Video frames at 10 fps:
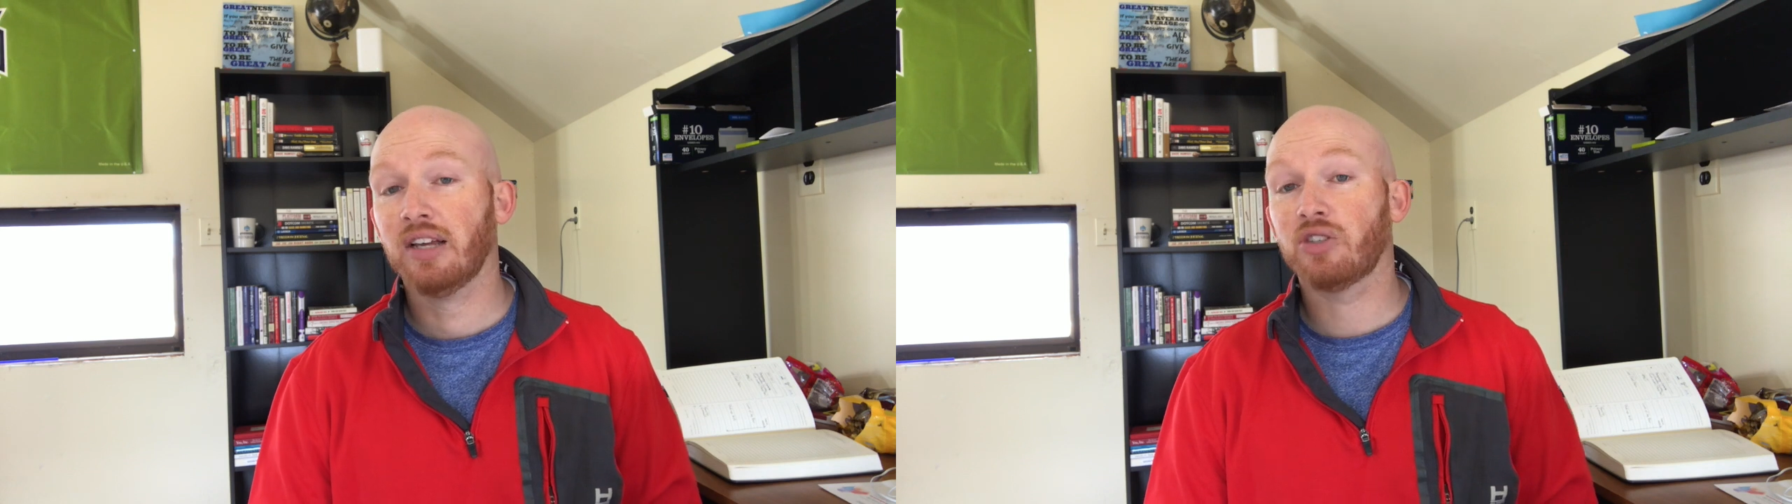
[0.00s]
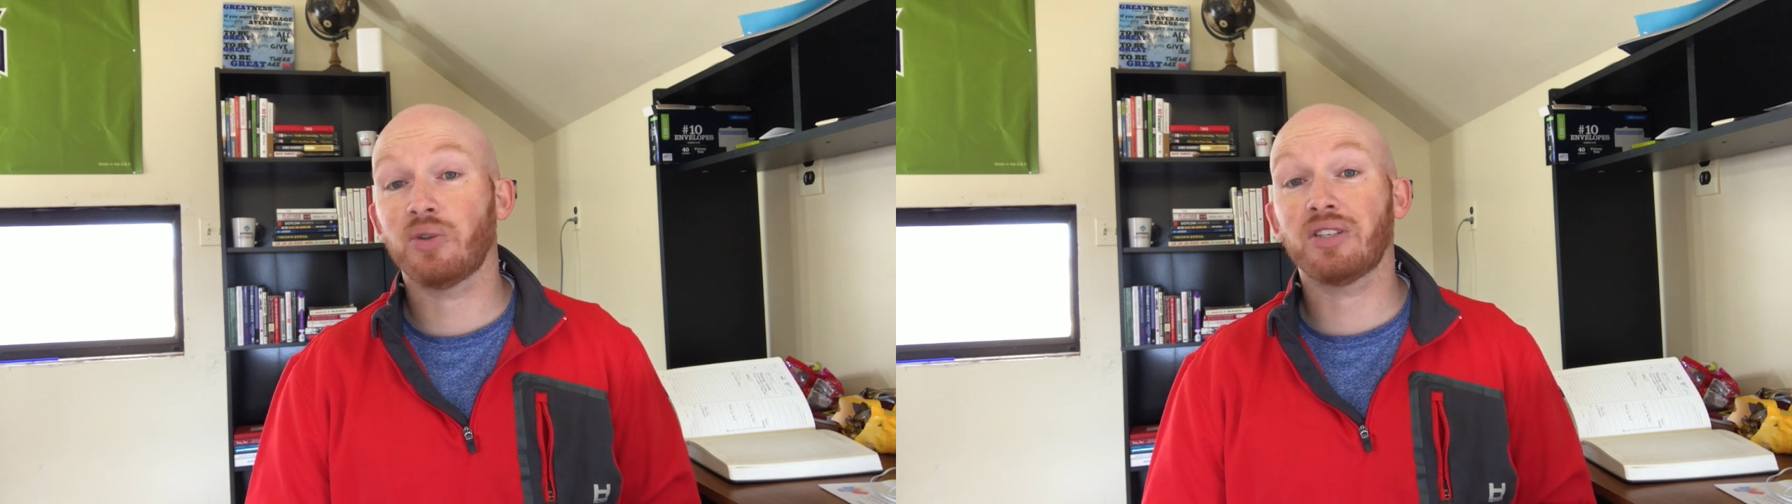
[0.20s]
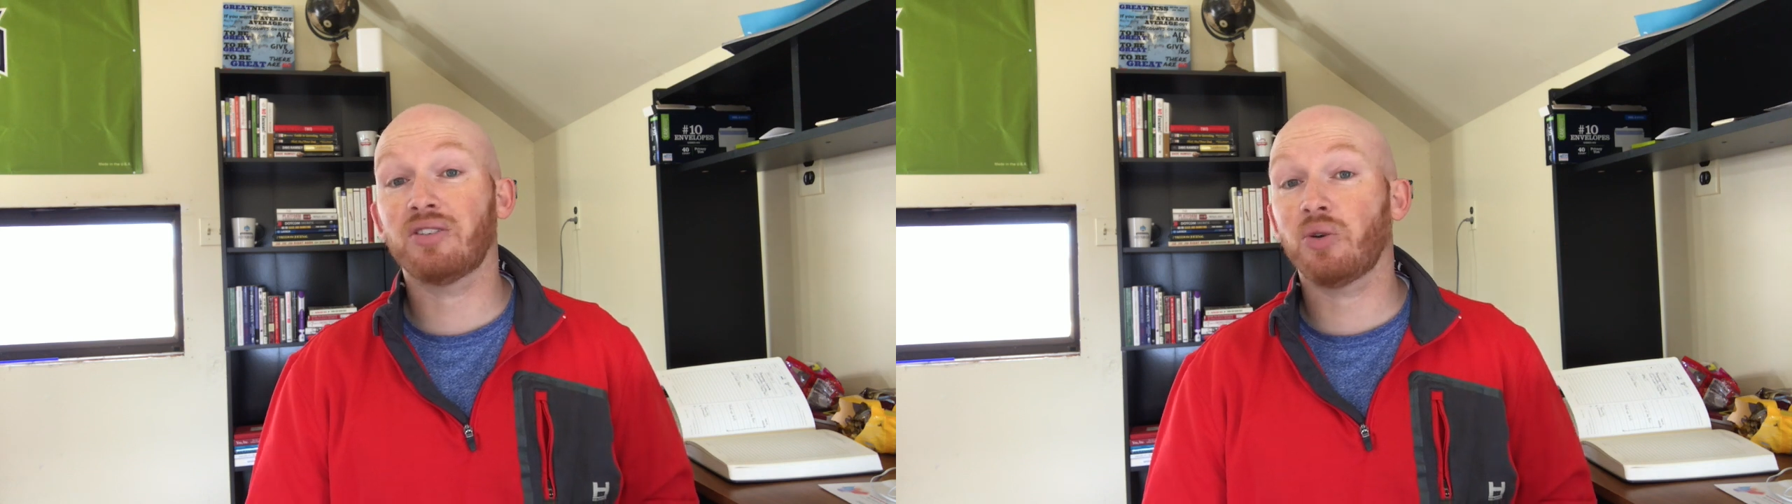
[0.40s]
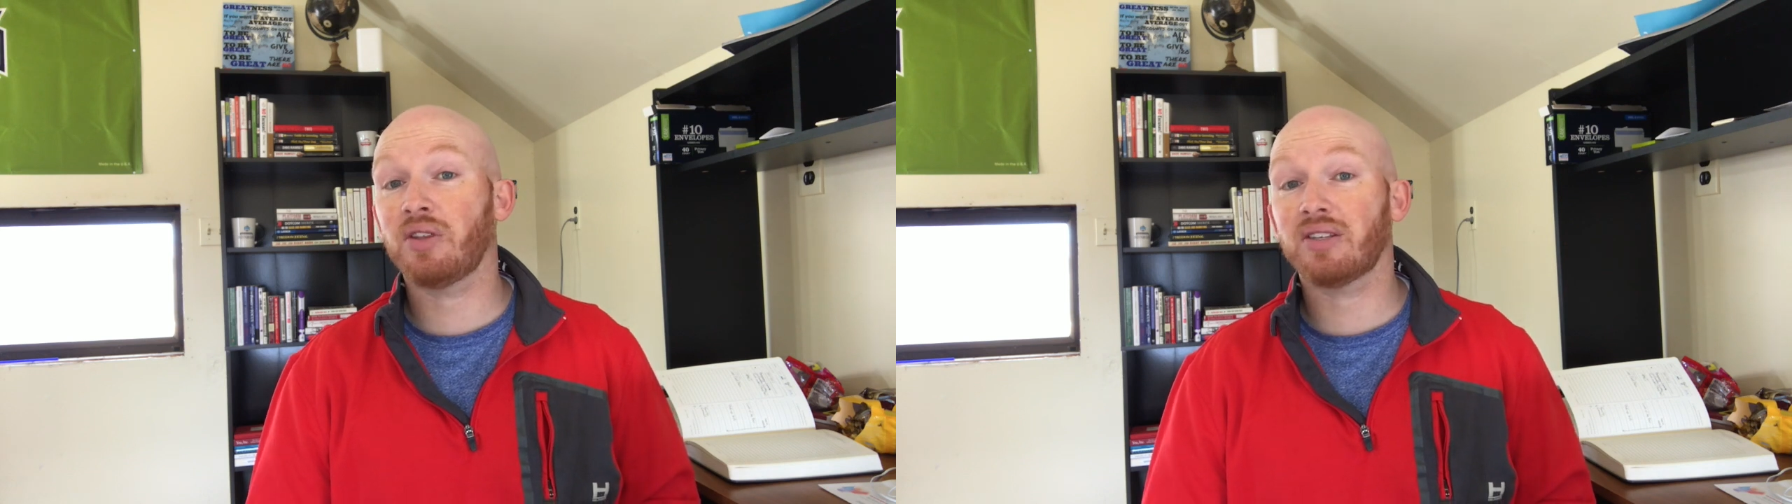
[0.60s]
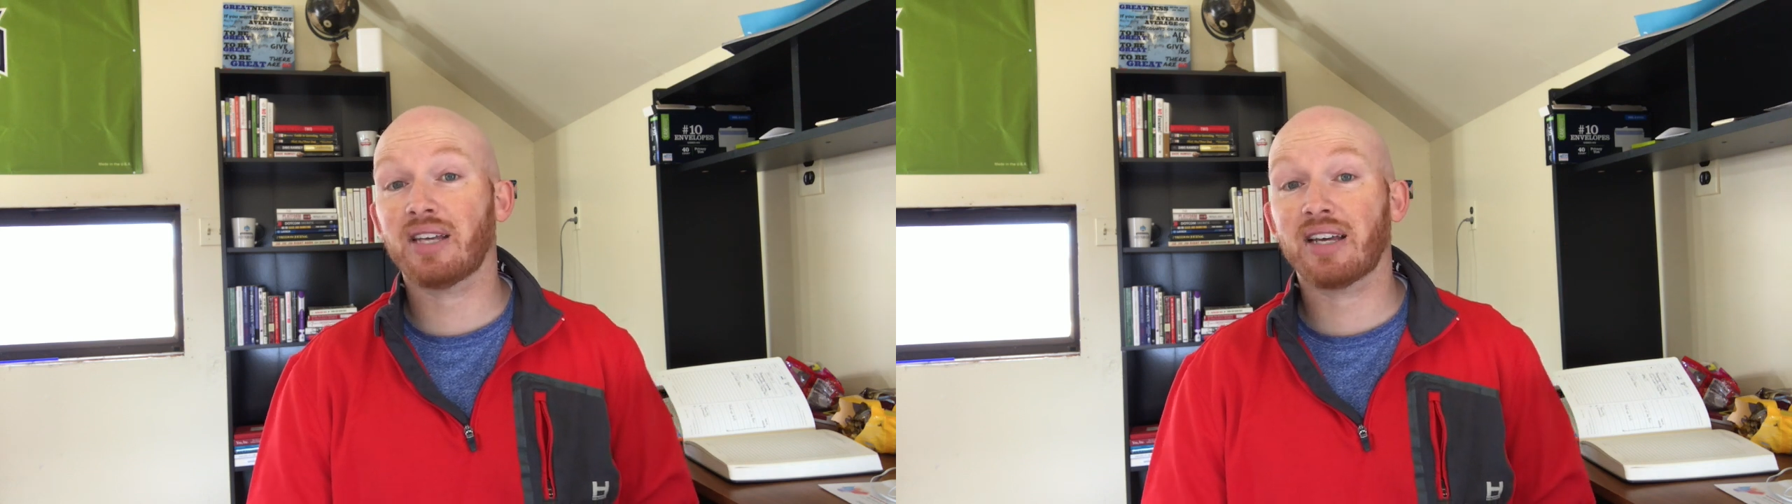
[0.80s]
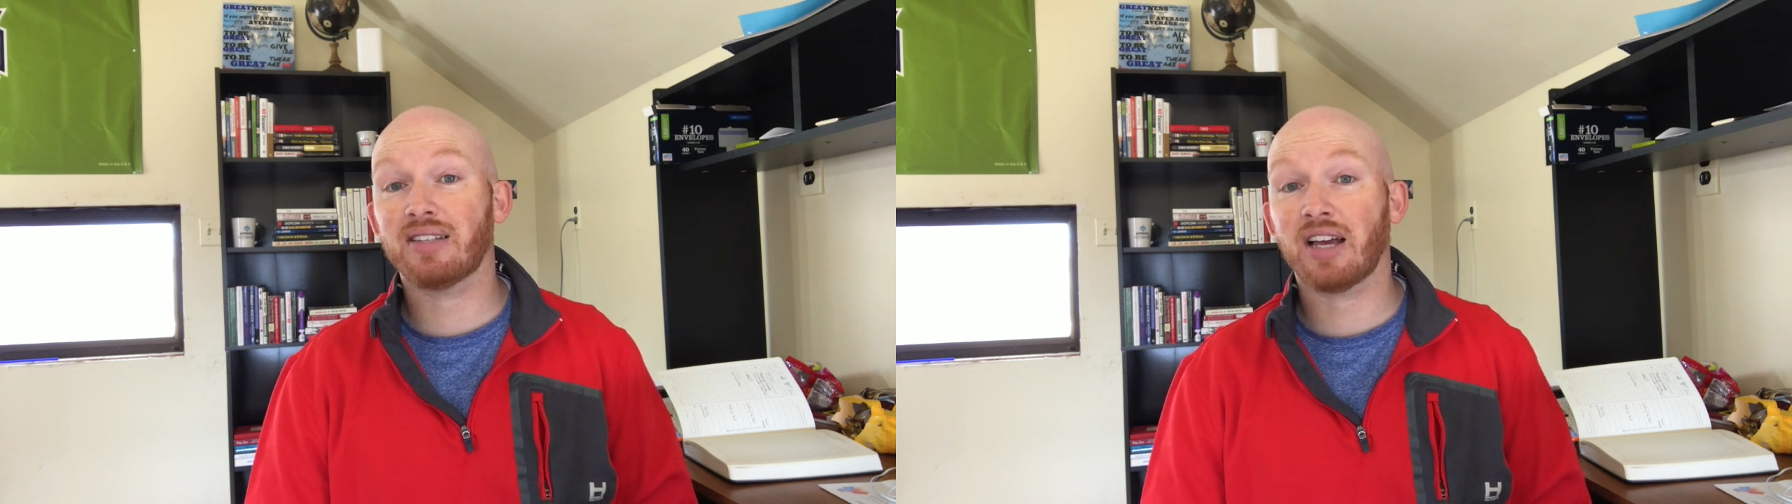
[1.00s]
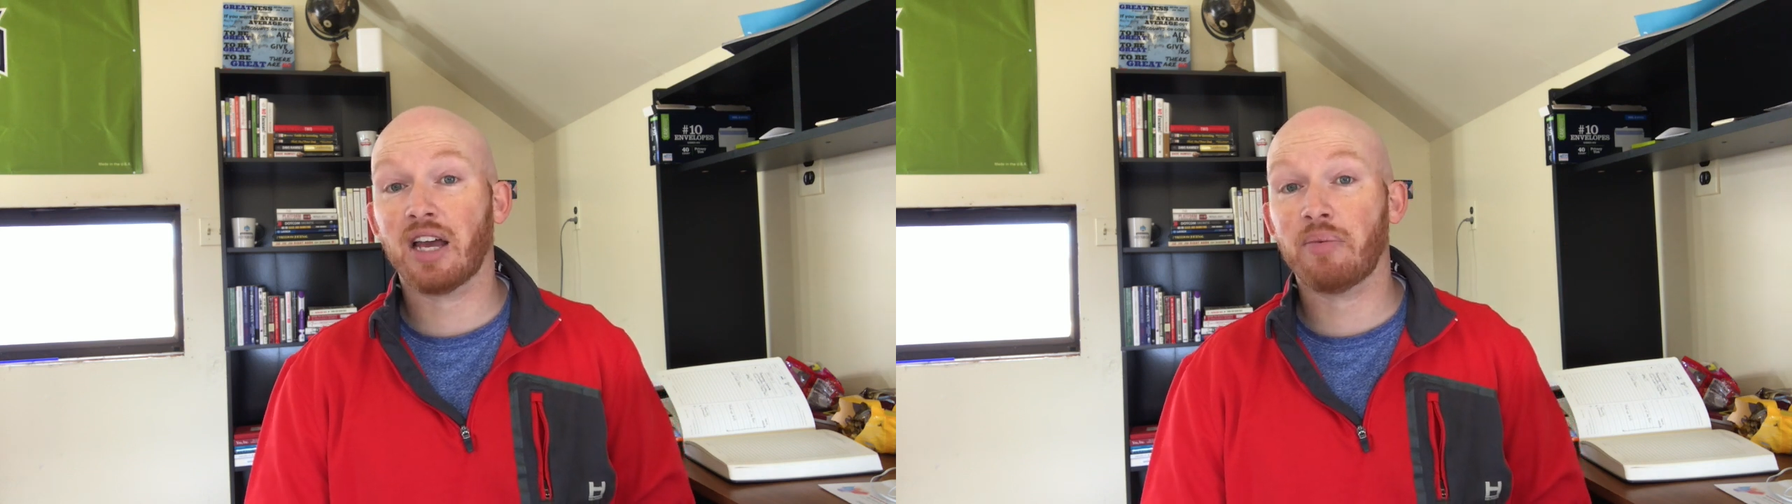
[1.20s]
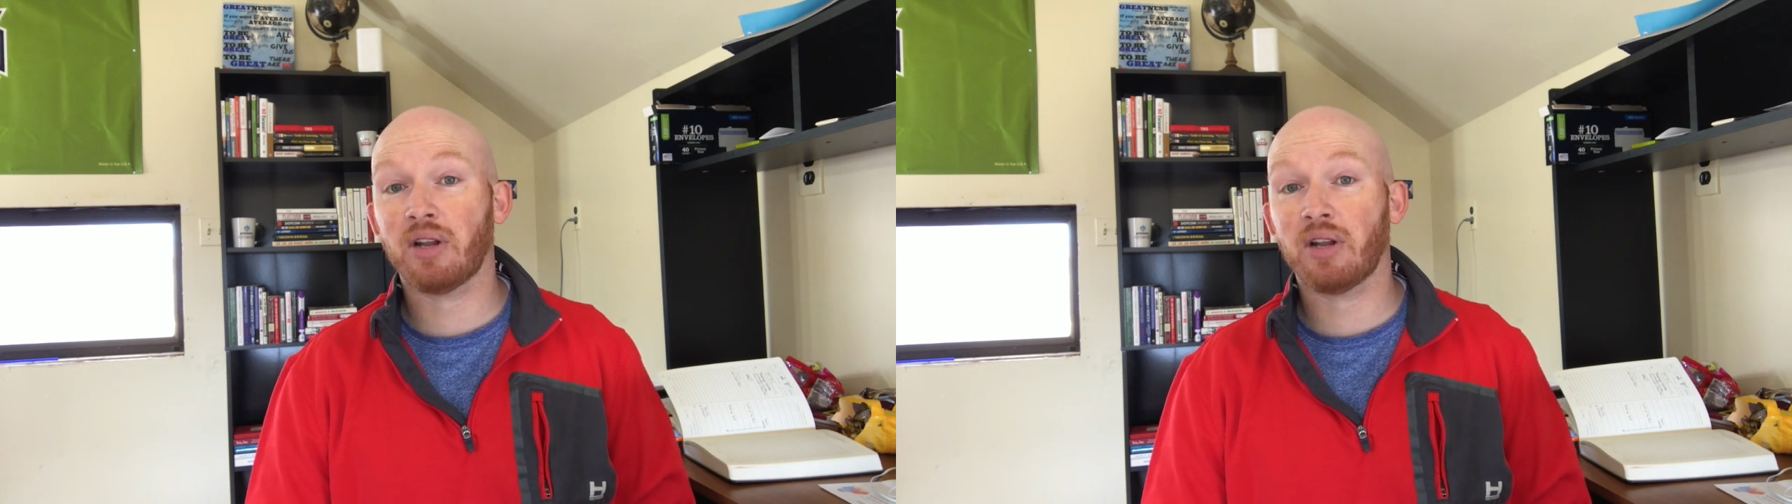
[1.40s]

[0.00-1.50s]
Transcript: So this is only the second time,